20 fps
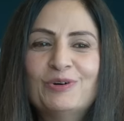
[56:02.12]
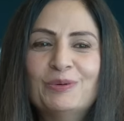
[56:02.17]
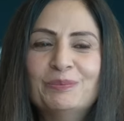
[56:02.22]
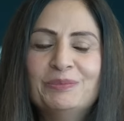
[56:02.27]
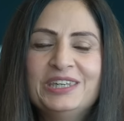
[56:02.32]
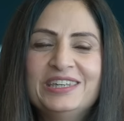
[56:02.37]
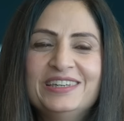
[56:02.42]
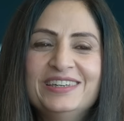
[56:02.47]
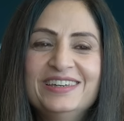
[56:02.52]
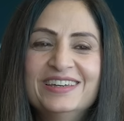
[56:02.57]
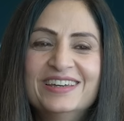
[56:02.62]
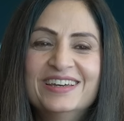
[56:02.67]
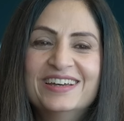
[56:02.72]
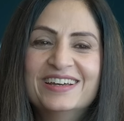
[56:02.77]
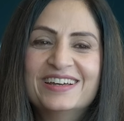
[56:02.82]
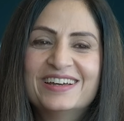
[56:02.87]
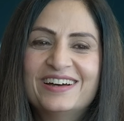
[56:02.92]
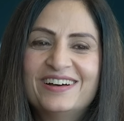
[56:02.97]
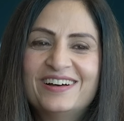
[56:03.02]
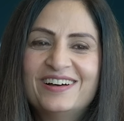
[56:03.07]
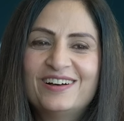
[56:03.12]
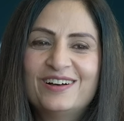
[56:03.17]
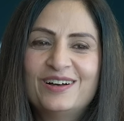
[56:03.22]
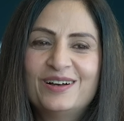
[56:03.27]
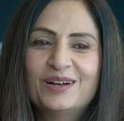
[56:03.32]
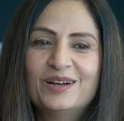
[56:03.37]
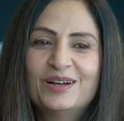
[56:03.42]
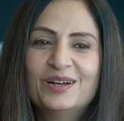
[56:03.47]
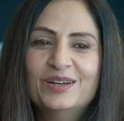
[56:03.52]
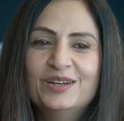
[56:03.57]
for hmm. me.
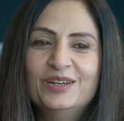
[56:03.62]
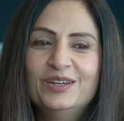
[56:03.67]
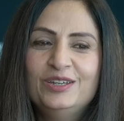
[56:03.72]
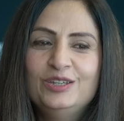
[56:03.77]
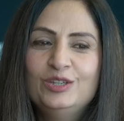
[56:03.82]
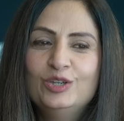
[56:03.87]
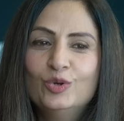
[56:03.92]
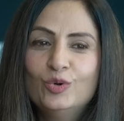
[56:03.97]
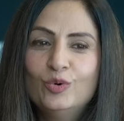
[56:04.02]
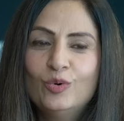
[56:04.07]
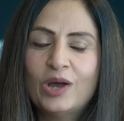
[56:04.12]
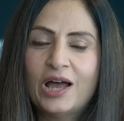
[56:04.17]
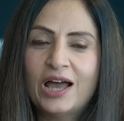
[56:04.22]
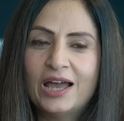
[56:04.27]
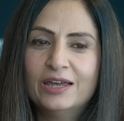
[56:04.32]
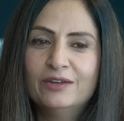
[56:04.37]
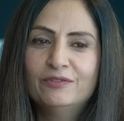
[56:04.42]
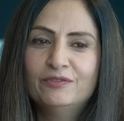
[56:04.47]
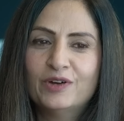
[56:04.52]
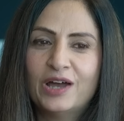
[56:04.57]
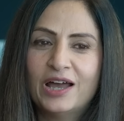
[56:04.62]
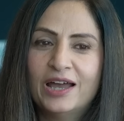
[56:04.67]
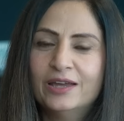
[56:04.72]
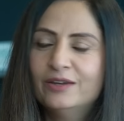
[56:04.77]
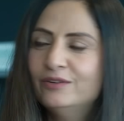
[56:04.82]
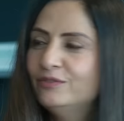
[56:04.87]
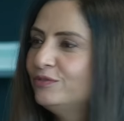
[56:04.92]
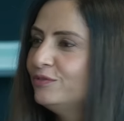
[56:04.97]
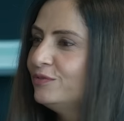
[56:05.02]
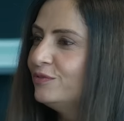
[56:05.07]
you know, I've,
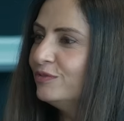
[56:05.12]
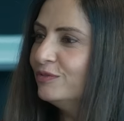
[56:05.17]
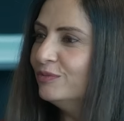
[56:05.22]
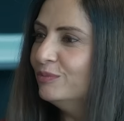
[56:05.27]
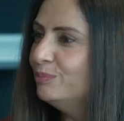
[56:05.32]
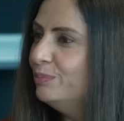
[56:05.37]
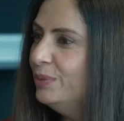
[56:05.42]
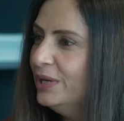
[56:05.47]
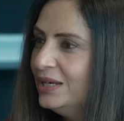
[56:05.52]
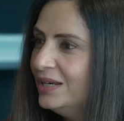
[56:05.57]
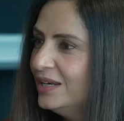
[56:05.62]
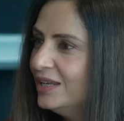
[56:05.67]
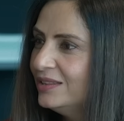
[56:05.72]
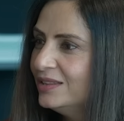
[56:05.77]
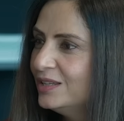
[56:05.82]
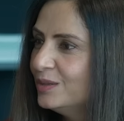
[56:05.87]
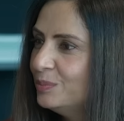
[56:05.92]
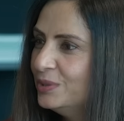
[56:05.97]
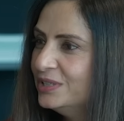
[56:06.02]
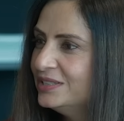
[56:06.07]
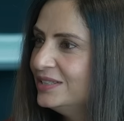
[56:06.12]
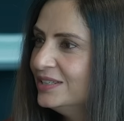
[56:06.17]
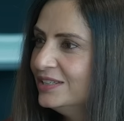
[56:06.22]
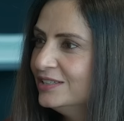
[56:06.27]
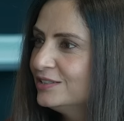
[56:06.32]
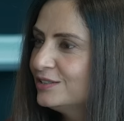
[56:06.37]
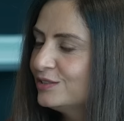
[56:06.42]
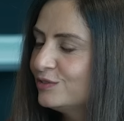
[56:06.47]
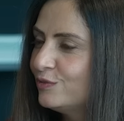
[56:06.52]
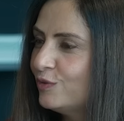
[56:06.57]
I've been in the
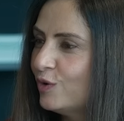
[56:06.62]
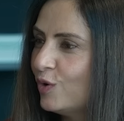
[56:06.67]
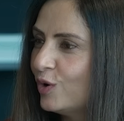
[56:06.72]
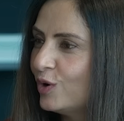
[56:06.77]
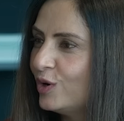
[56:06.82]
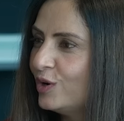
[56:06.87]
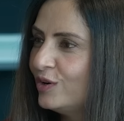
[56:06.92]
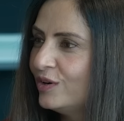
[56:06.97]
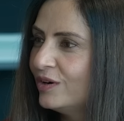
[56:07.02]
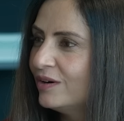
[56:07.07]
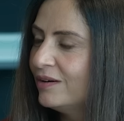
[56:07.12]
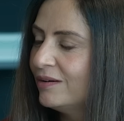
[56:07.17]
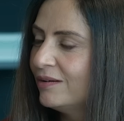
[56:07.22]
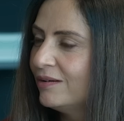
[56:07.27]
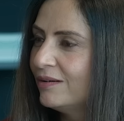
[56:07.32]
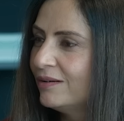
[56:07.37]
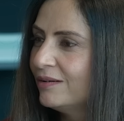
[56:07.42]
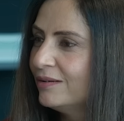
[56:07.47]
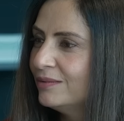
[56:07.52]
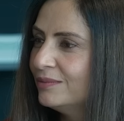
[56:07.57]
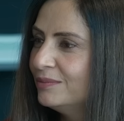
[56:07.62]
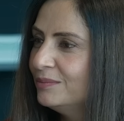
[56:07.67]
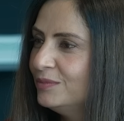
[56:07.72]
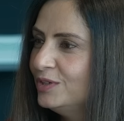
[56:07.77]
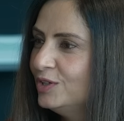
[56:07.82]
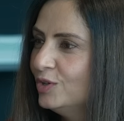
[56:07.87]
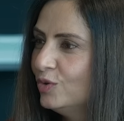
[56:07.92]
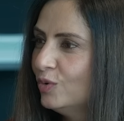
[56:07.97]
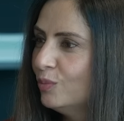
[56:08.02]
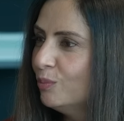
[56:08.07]
business for uh,
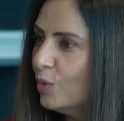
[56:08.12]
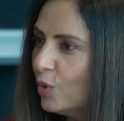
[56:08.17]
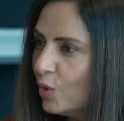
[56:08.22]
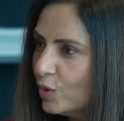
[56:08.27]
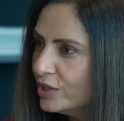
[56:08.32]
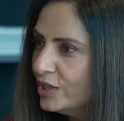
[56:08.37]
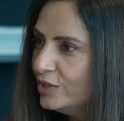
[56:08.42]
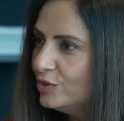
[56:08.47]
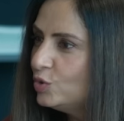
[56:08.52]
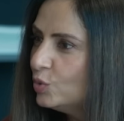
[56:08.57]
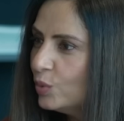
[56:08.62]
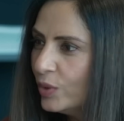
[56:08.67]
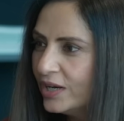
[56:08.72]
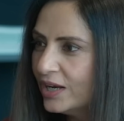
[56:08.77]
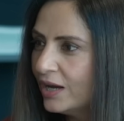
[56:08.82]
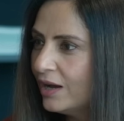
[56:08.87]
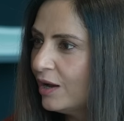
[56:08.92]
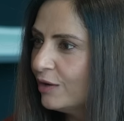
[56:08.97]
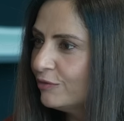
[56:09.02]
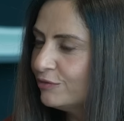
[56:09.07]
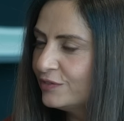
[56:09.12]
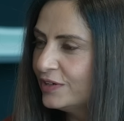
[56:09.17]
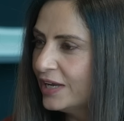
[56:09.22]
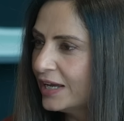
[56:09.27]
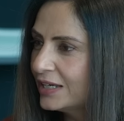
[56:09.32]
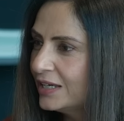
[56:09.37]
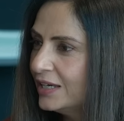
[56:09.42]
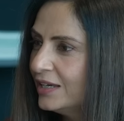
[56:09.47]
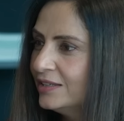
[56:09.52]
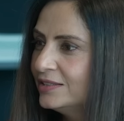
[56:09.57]
you know more than two and a half
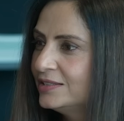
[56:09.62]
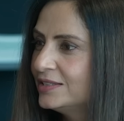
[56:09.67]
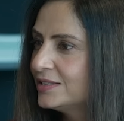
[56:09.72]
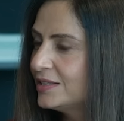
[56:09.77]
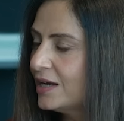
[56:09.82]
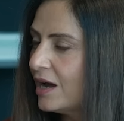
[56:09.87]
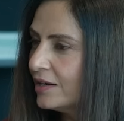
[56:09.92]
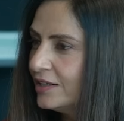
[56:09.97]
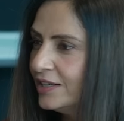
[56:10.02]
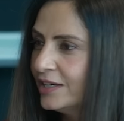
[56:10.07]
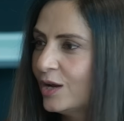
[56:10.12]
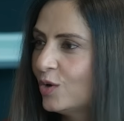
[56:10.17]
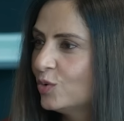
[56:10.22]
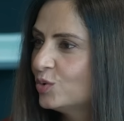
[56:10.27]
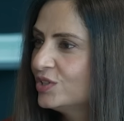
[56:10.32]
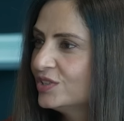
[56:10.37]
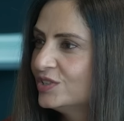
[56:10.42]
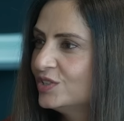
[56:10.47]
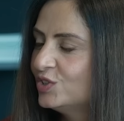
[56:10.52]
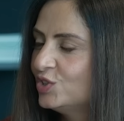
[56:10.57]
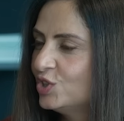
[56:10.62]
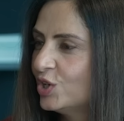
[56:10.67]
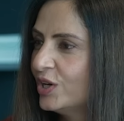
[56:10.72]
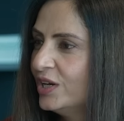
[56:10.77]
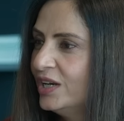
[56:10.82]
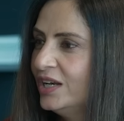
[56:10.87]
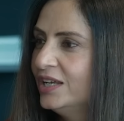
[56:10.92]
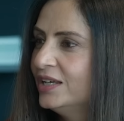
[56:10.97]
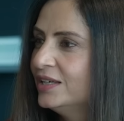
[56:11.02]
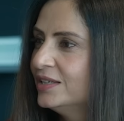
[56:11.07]
decades starting out as a
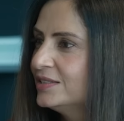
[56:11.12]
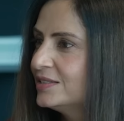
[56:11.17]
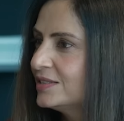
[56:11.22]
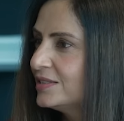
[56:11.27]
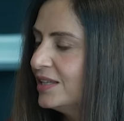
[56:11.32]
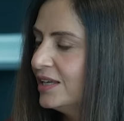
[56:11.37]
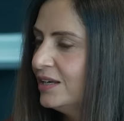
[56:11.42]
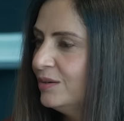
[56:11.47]
journalist